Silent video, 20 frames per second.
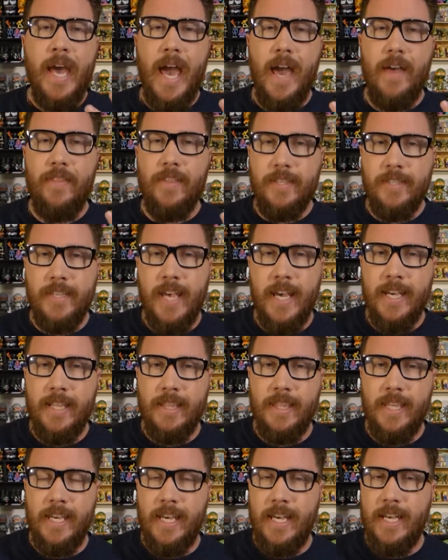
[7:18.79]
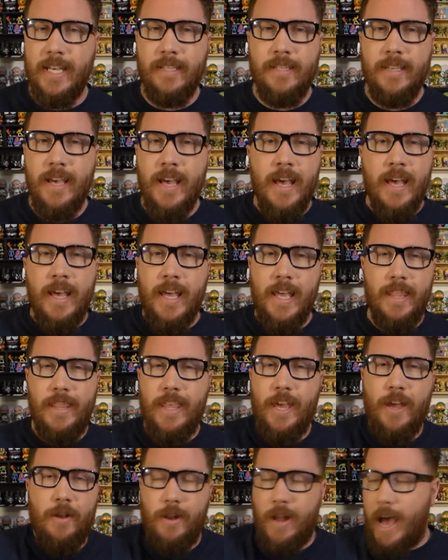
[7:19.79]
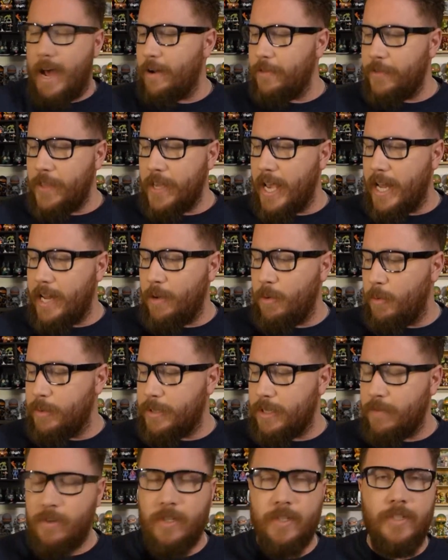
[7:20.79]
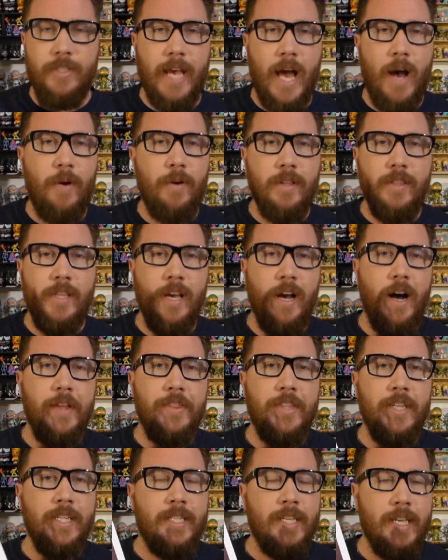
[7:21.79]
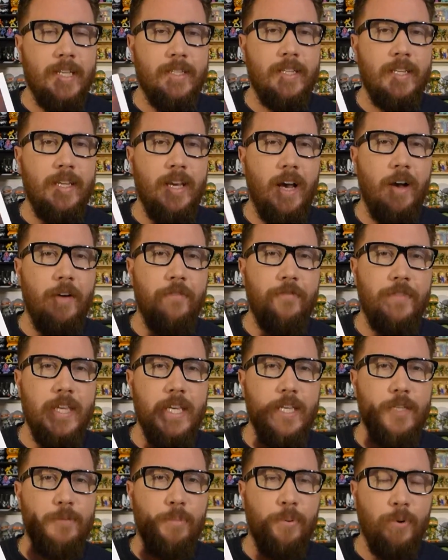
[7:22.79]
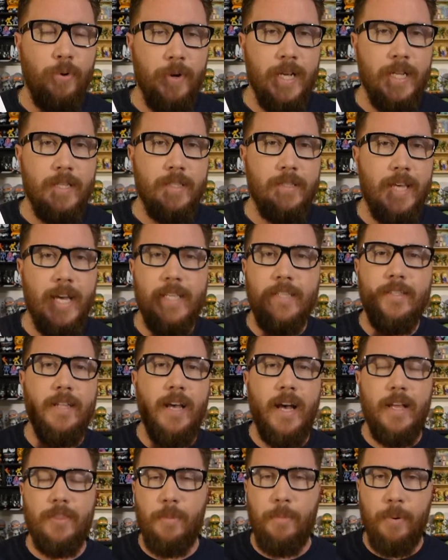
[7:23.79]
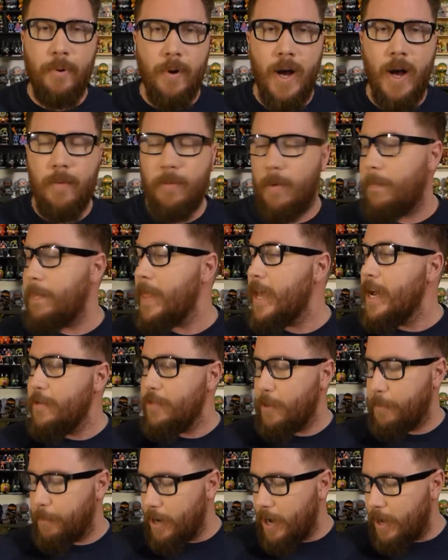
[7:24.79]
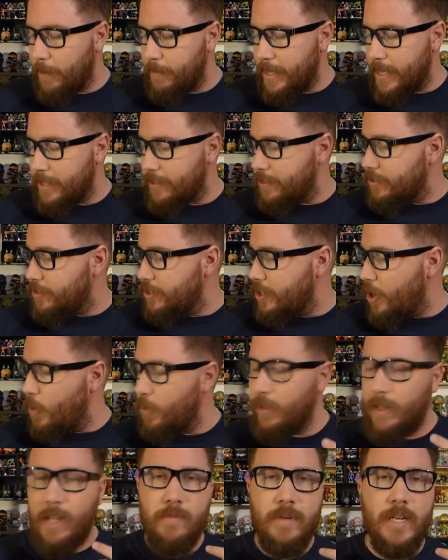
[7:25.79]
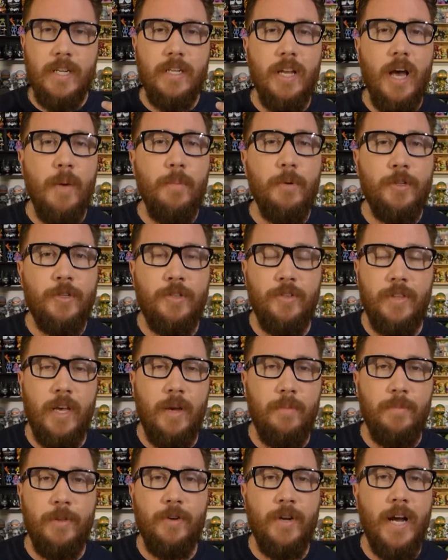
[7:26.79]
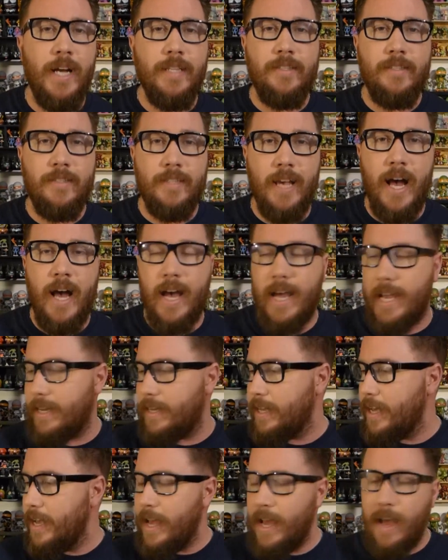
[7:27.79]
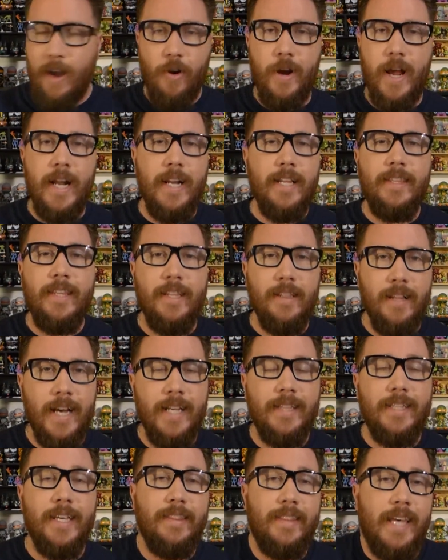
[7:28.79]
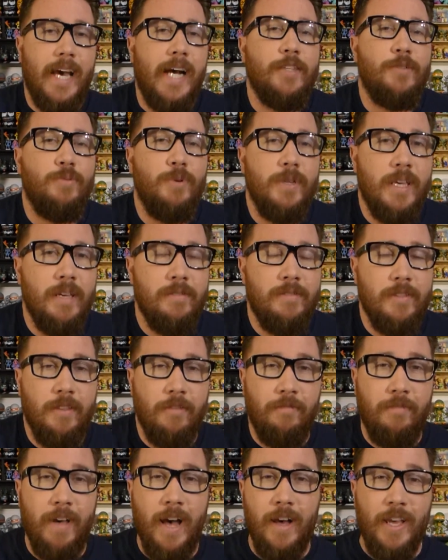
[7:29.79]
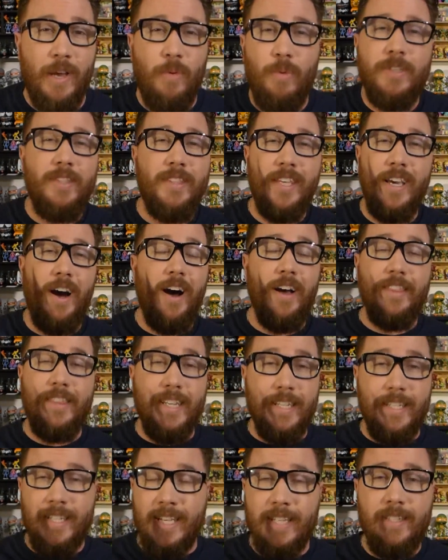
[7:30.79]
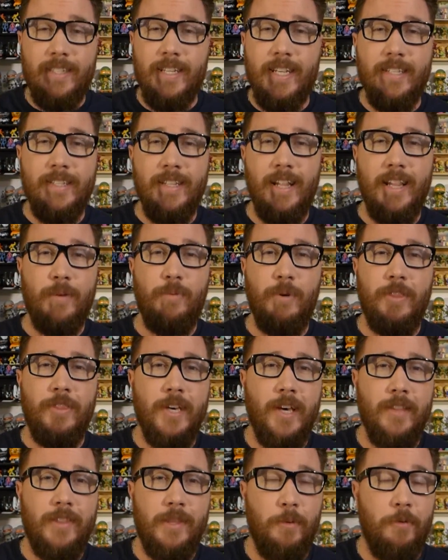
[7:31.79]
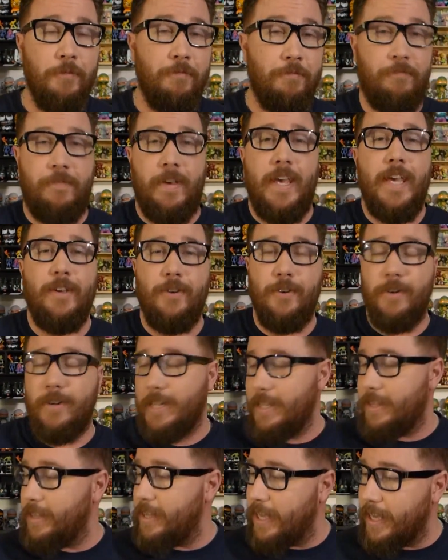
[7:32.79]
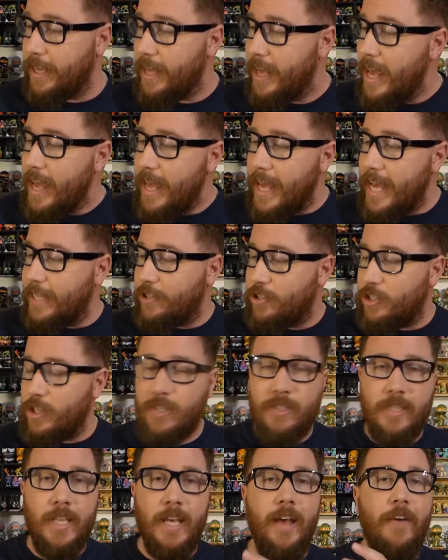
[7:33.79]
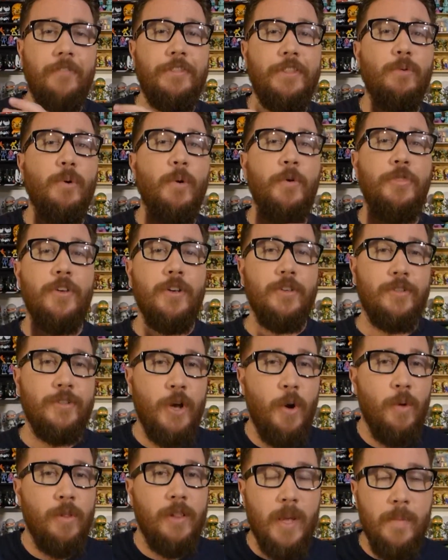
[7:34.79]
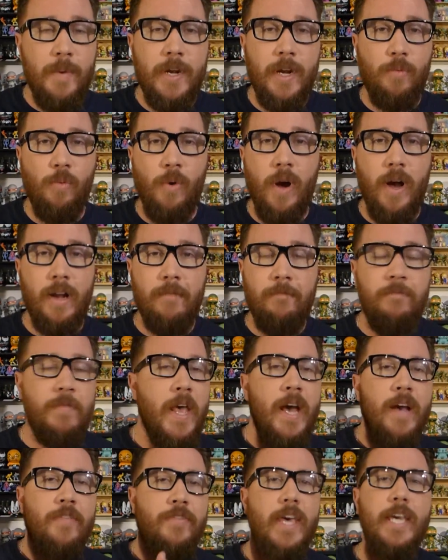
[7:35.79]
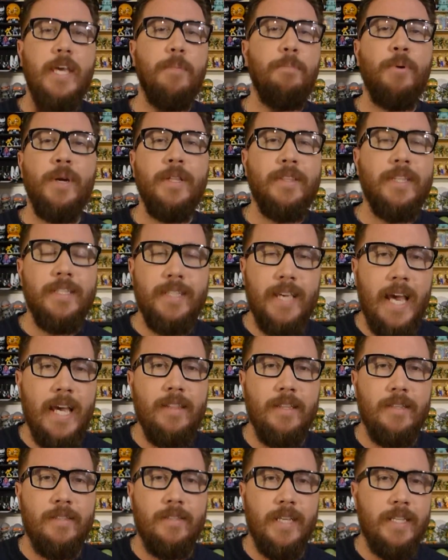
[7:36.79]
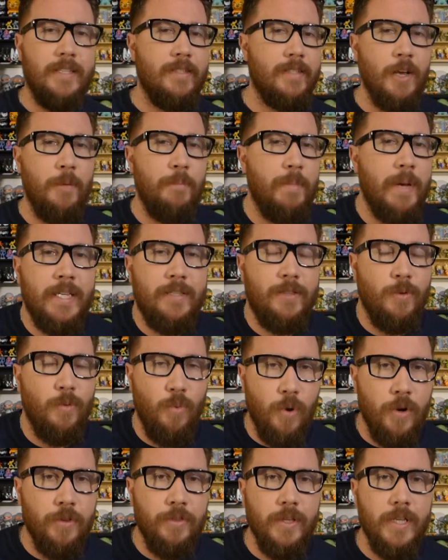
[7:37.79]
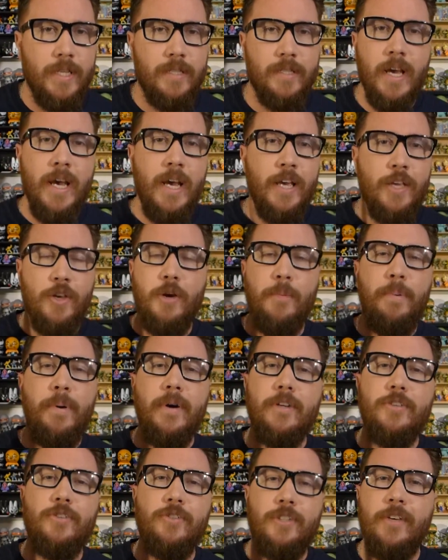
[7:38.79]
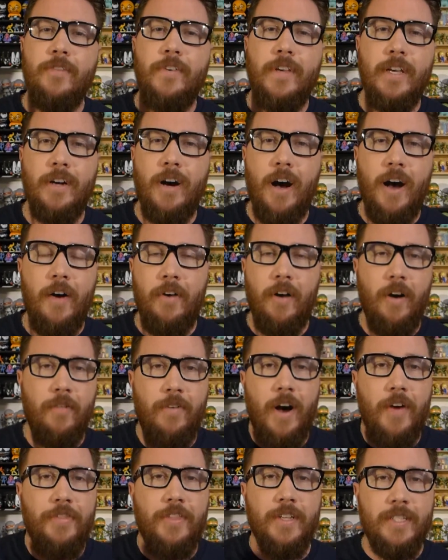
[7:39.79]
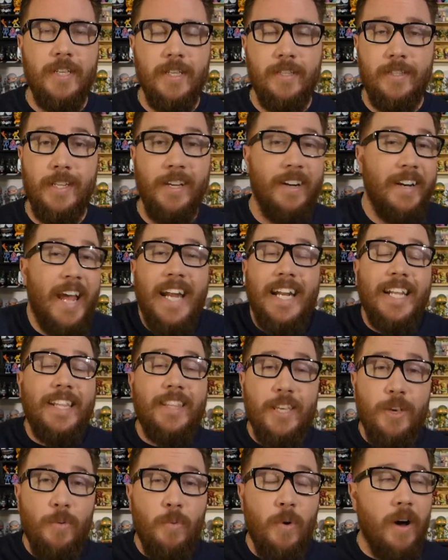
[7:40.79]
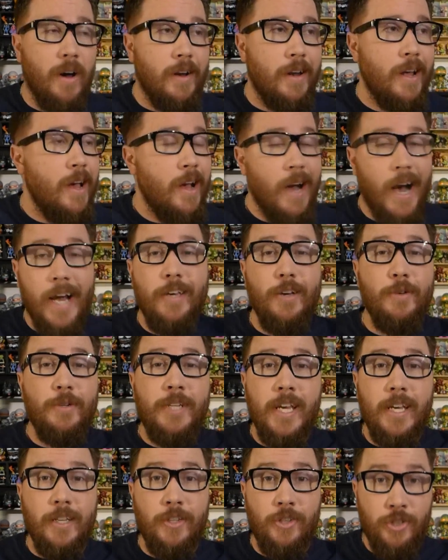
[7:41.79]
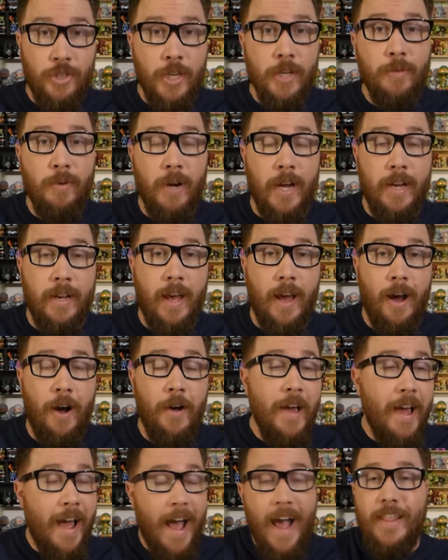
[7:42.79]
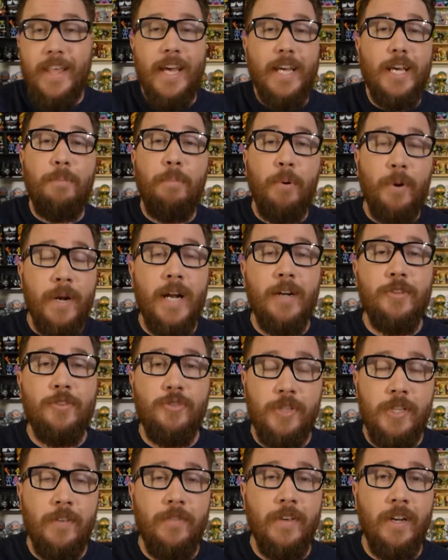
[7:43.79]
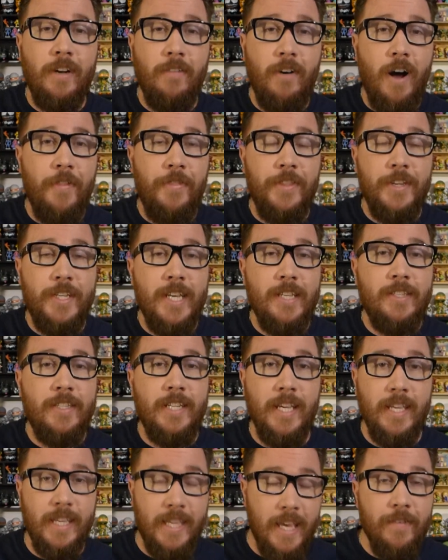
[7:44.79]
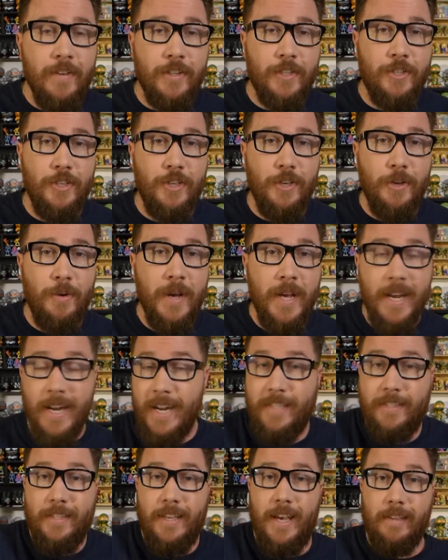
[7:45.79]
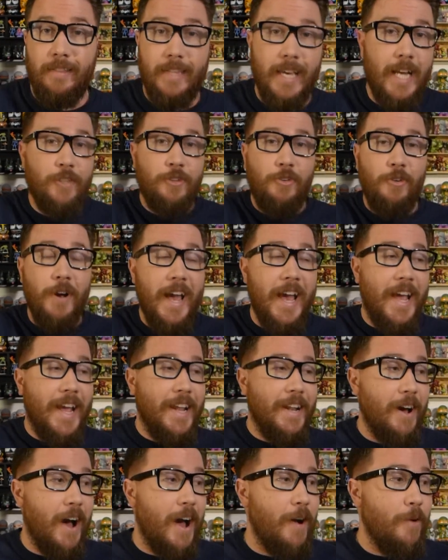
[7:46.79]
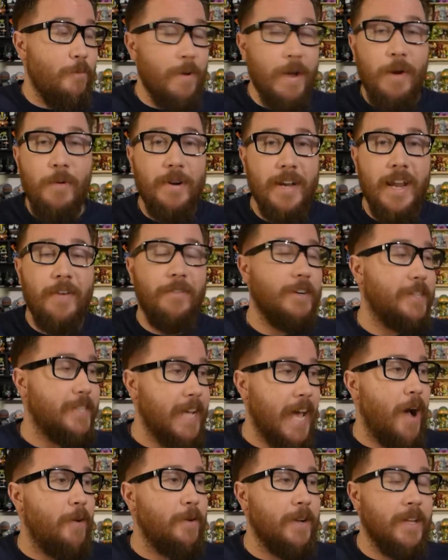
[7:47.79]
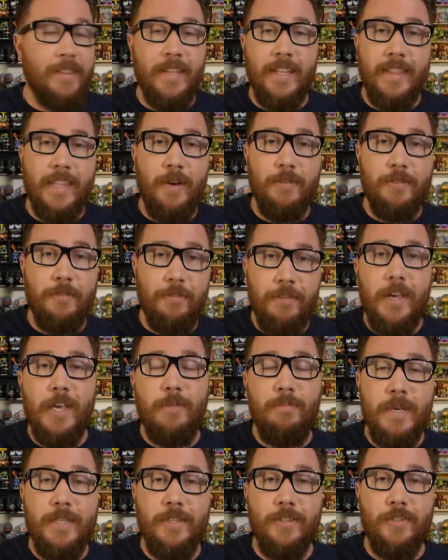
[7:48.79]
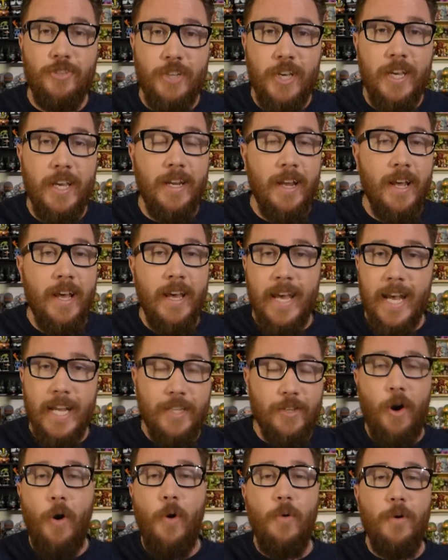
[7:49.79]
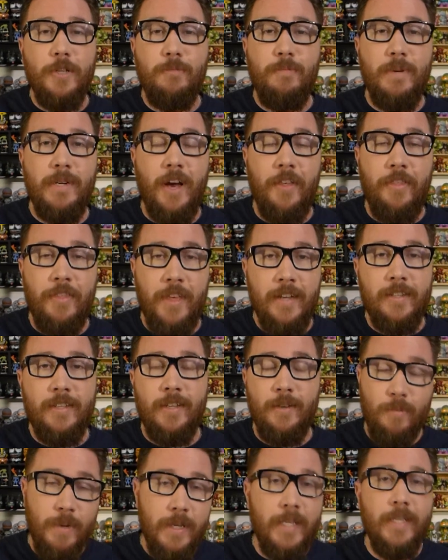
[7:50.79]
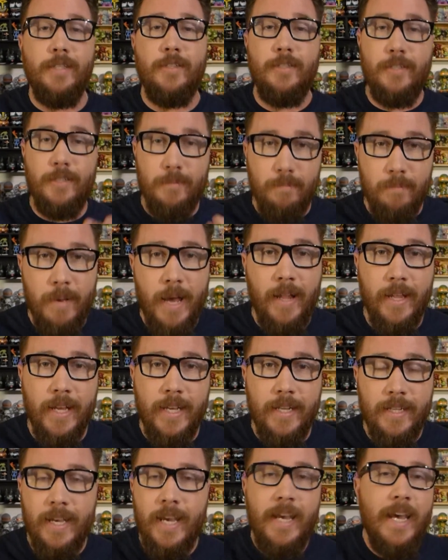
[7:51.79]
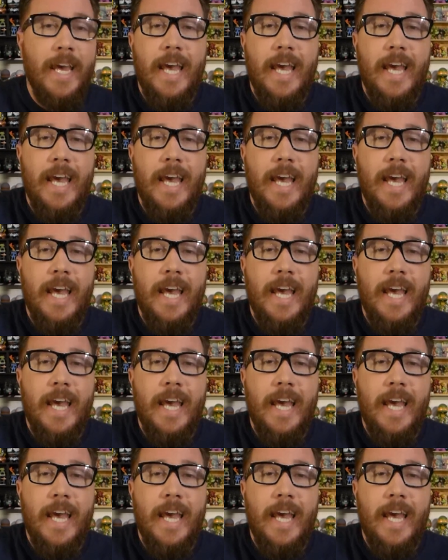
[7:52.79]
And the second thing is, I don't think anyone was ever doubting the authenticity of these prints. That's not the problem. The problem is there's no limited number to them. They're not signed or anything like that. That's what gives it the value. It wasn't the authenticity. It's not like we thought they were fake or anything. It's just that if there's no limited run, they can print this endlessly. It still makes it worthless. You can put a certificate of authenticity on anything you want. I can go take a shit right now, and then I can print out a certificate of authenticity and give it to you. And it's like, that's great. We were never doubting that that was a fake piece of shit. It's always been authentic. We can smell it.